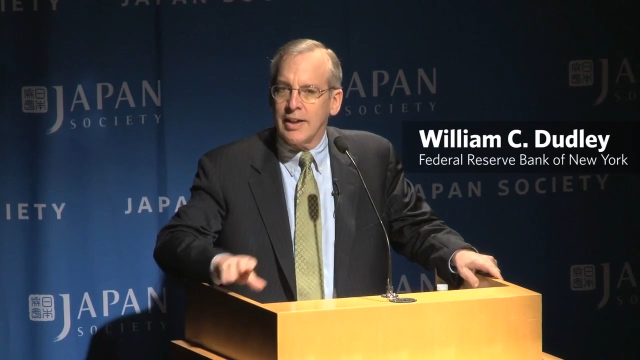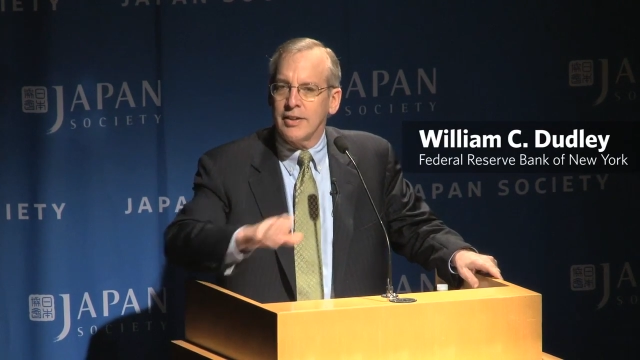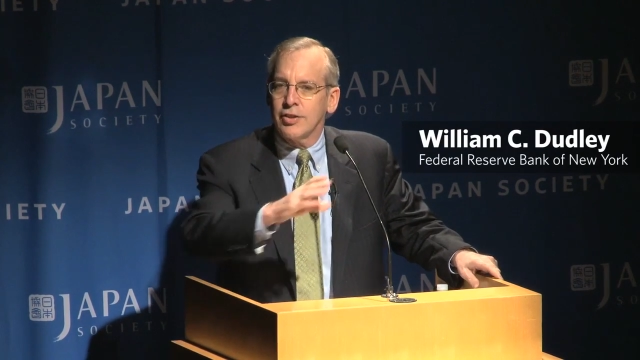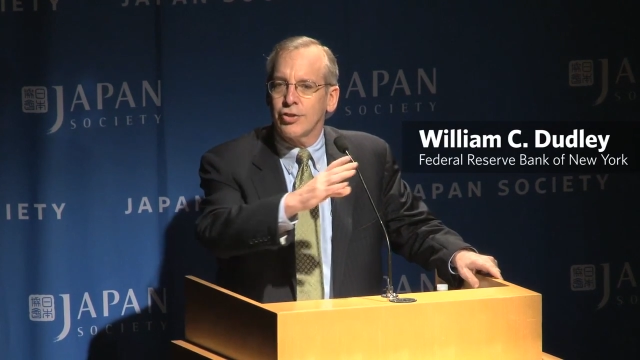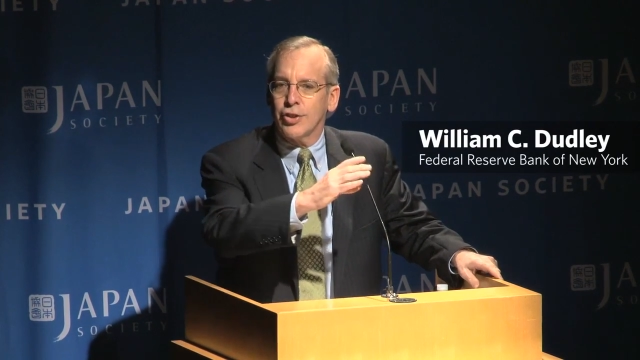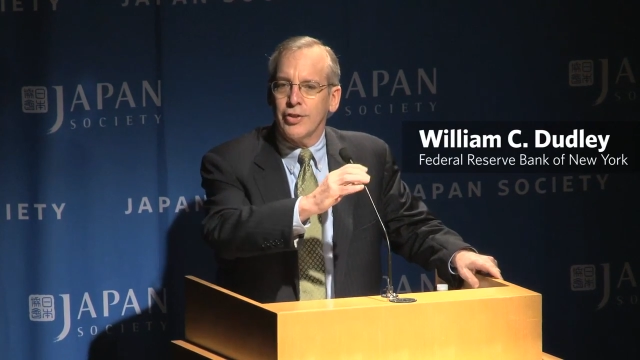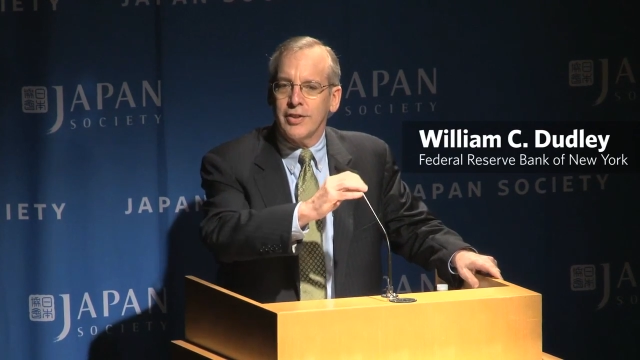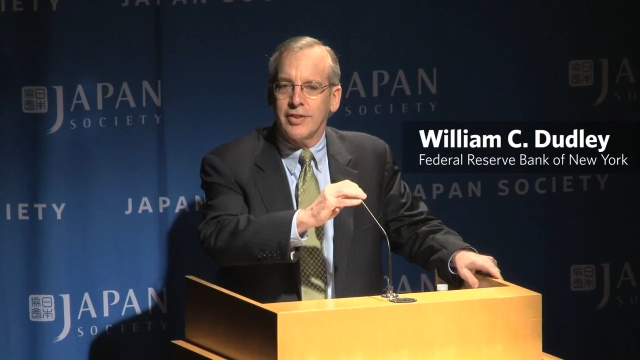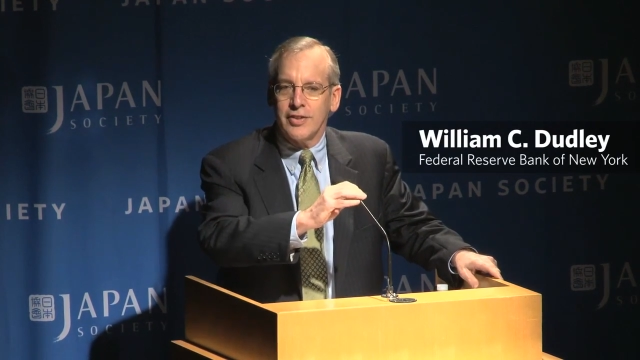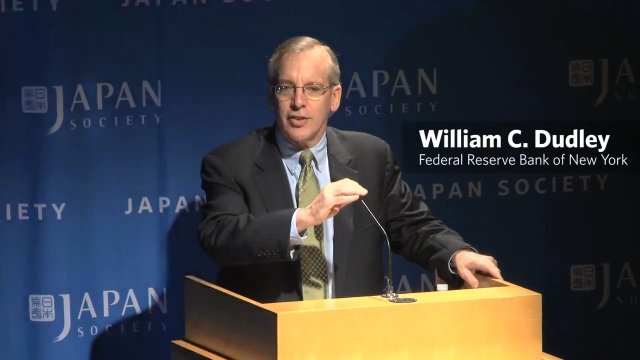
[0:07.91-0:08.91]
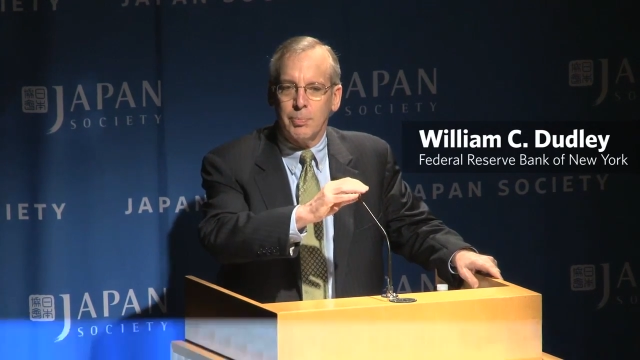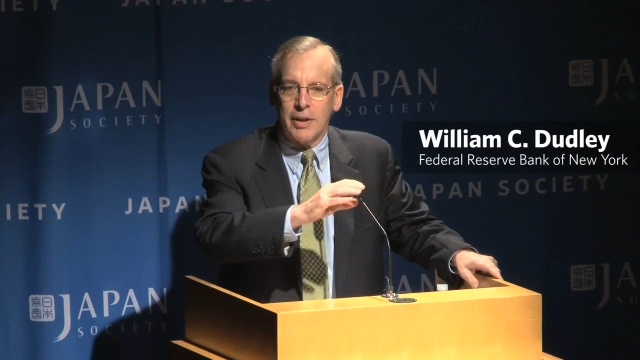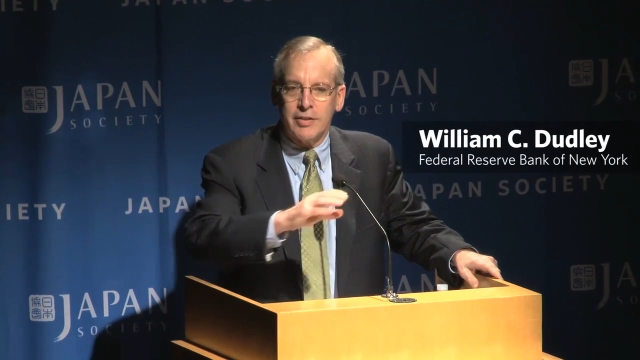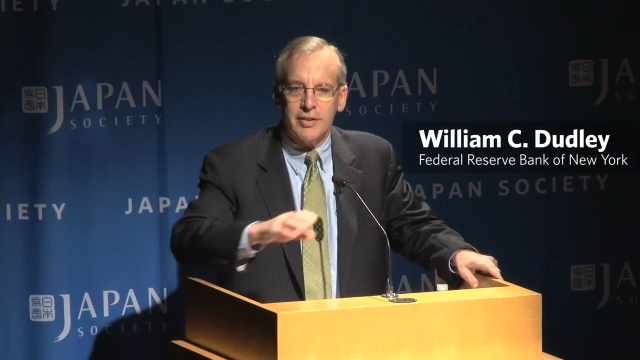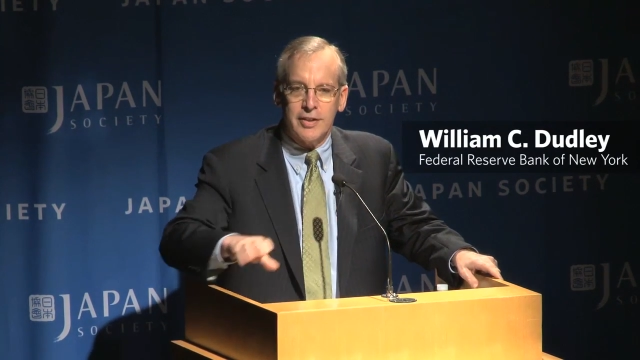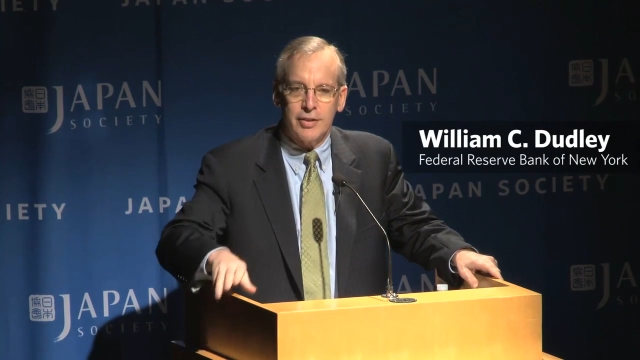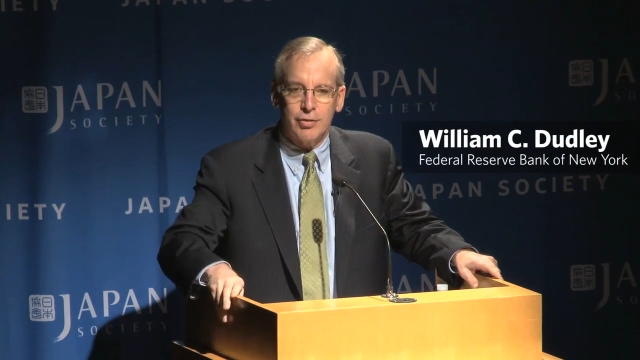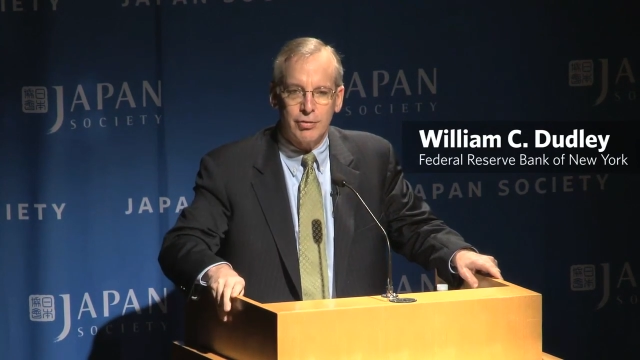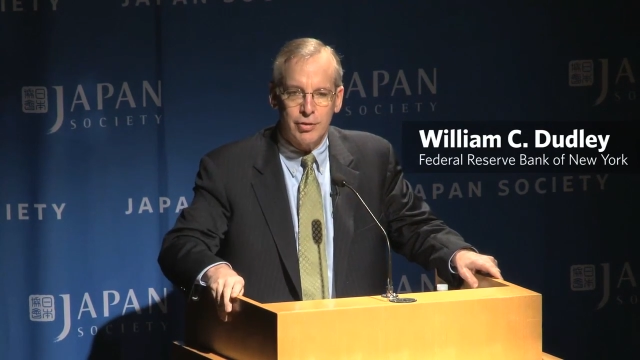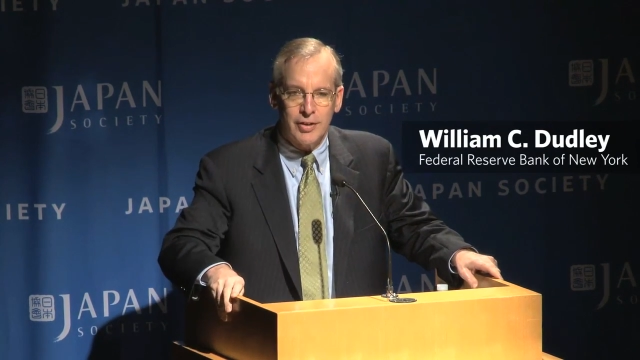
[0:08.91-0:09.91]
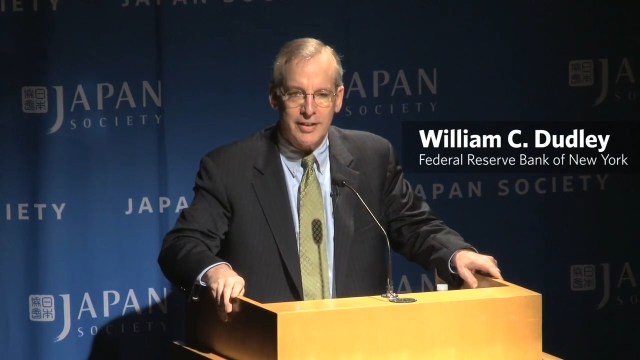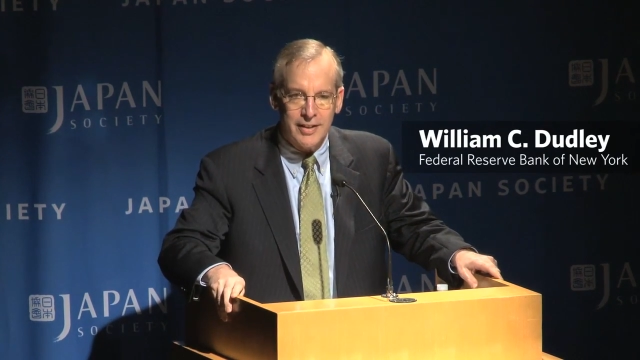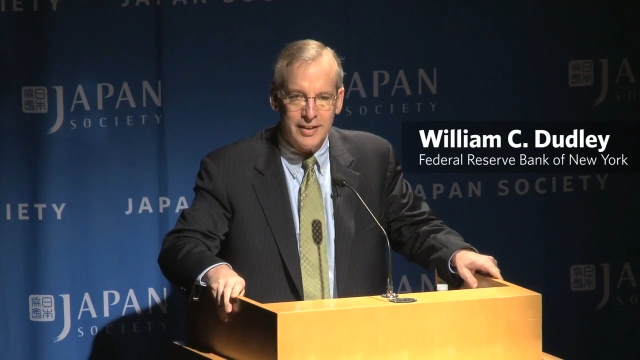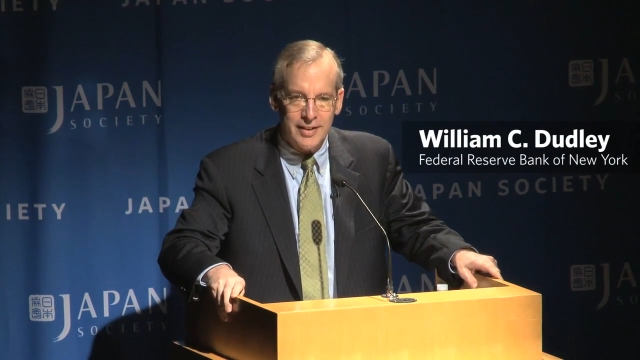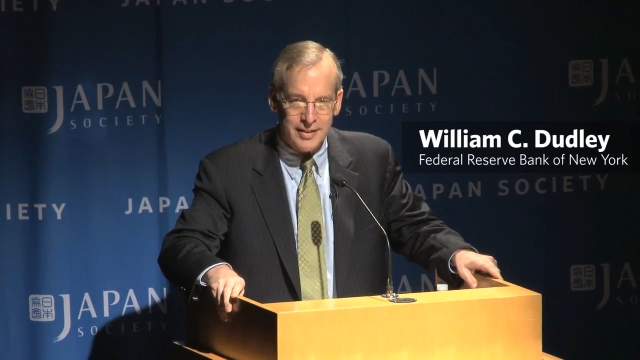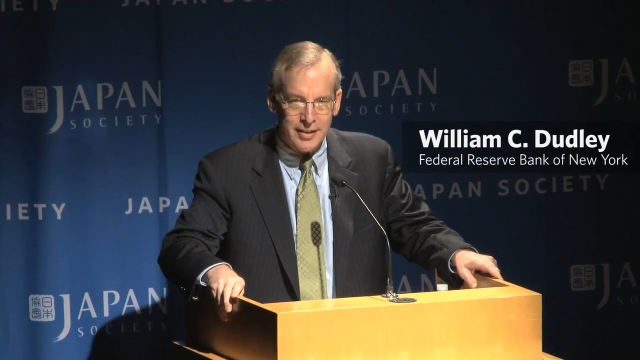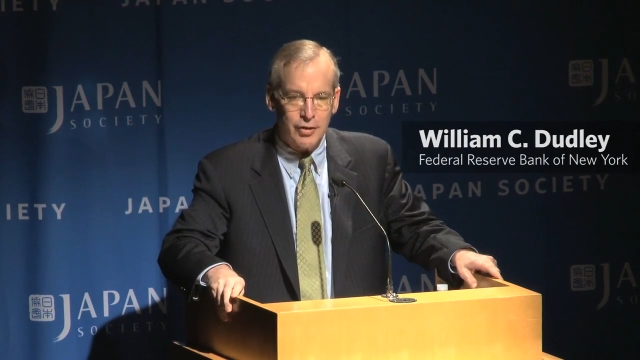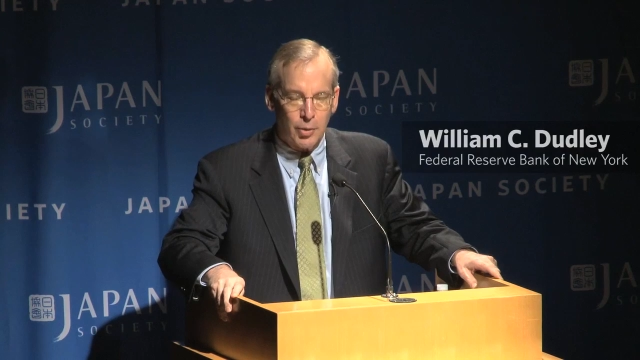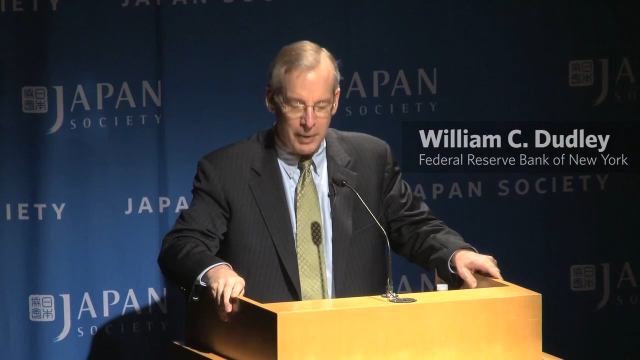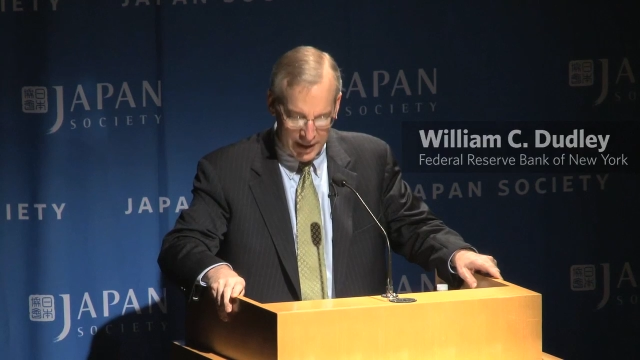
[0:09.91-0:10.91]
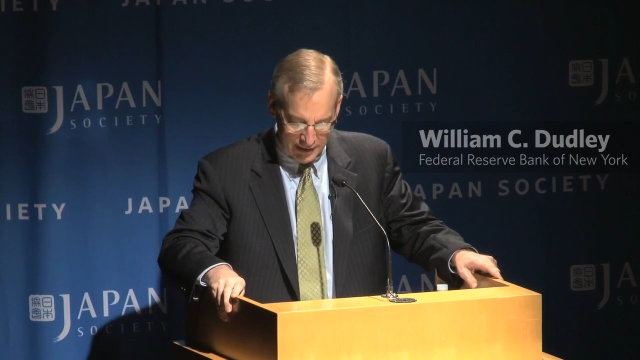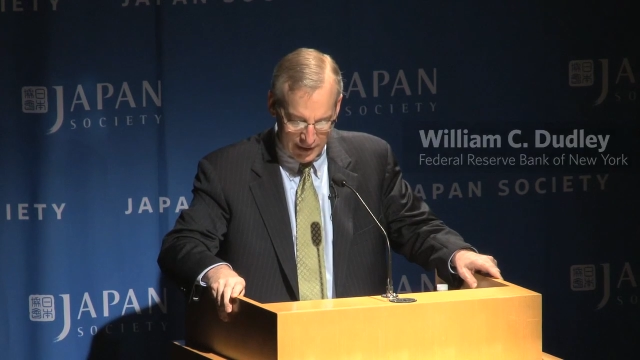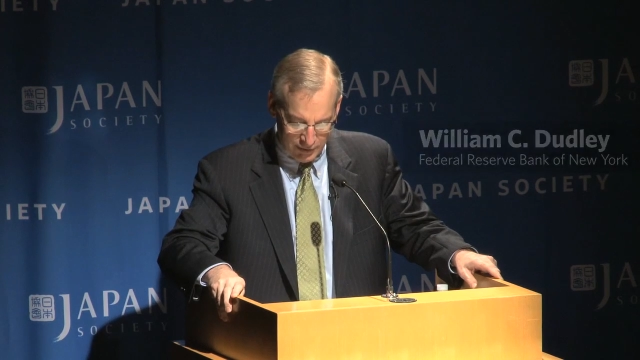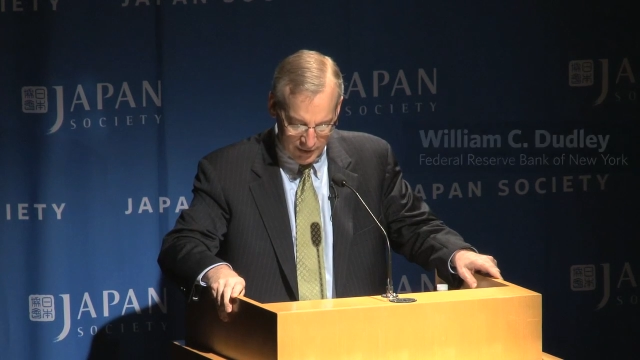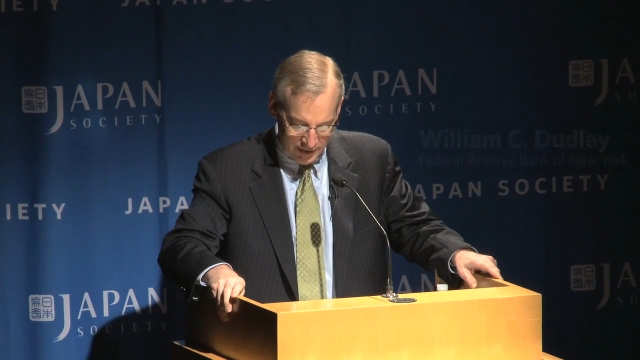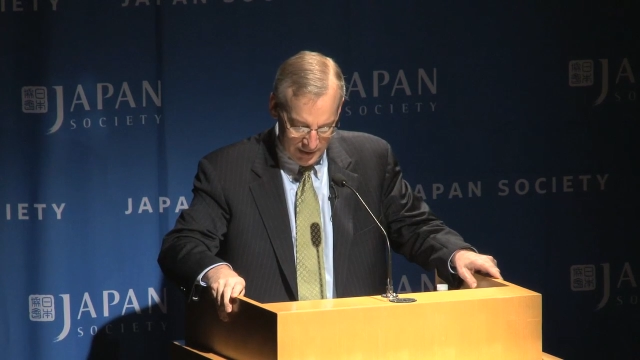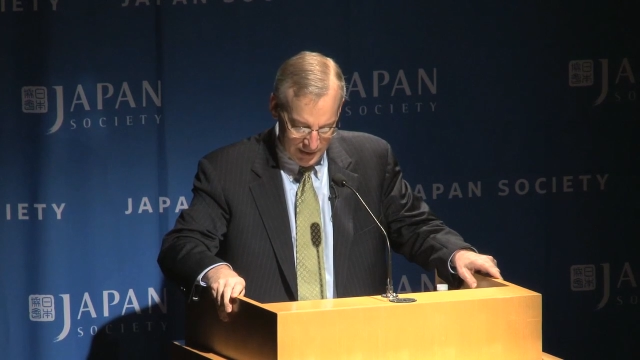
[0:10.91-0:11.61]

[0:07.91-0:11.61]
can assure you this is especially true at the central bank level.